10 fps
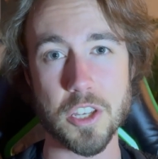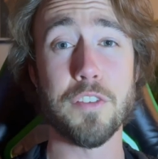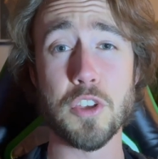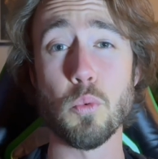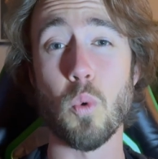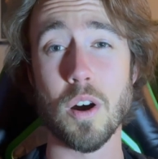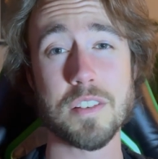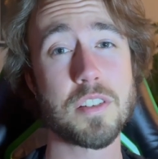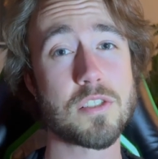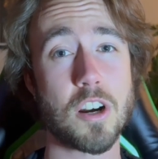If you
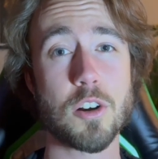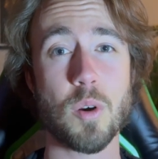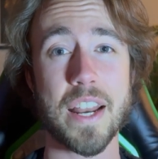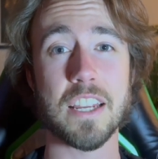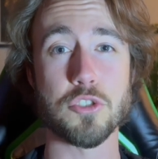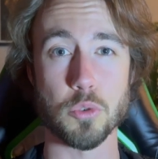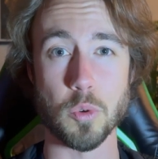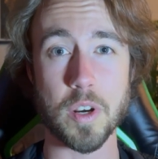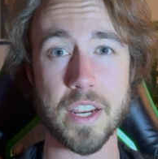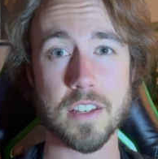want to start creating
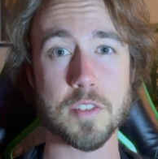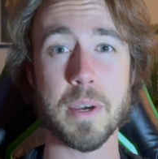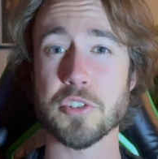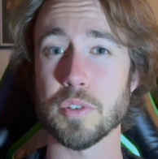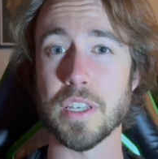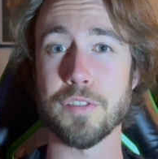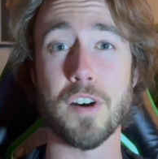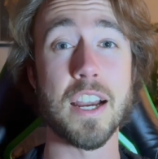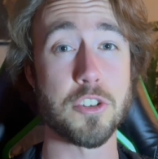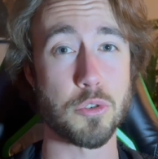jewelry, especially
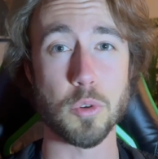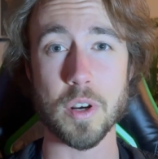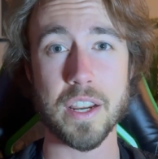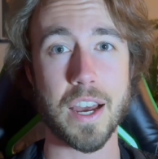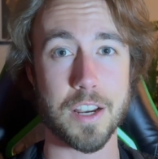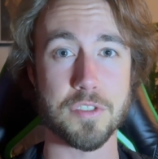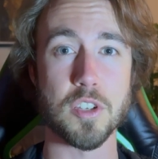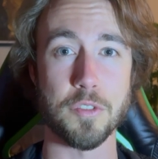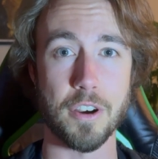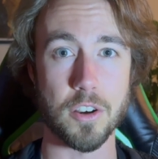fine jewelry out of
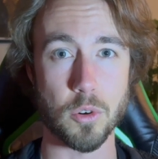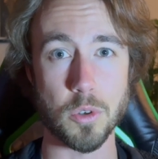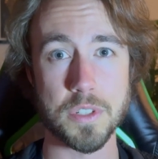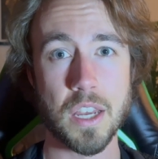silver and gold,